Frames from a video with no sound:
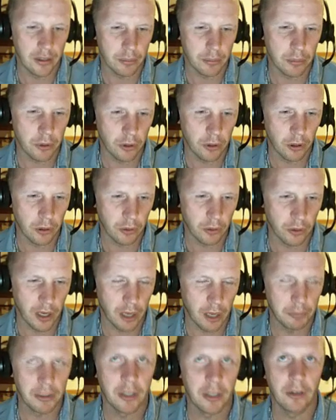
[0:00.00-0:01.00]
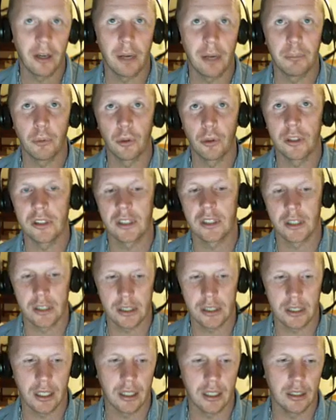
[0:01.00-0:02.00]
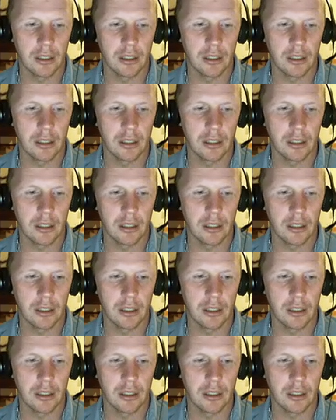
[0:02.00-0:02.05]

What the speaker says: the program here at Boise State